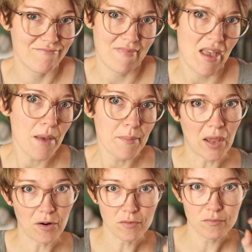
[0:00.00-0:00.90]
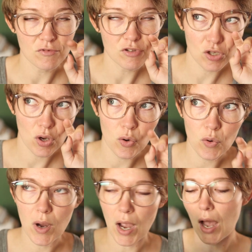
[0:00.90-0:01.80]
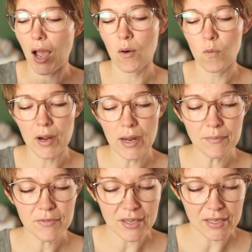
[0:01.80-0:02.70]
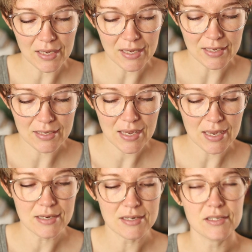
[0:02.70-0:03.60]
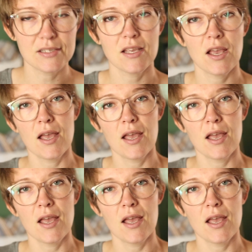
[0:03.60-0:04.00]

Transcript: hat pattern. So what I'm thinking is